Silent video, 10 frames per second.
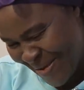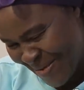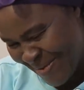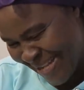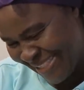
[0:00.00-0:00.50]

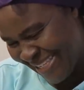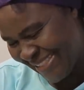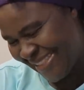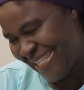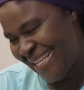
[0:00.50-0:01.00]
Your
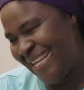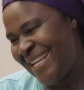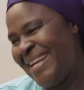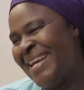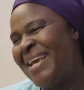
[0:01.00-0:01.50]
Majesty,
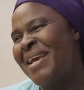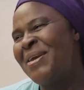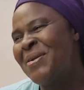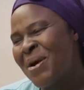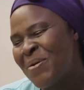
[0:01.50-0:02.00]

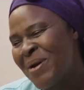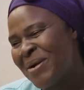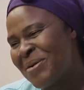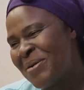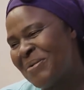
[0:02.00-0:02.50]
you're
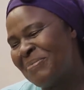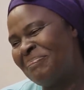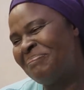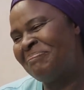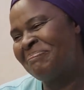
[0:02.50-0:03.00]
welcome.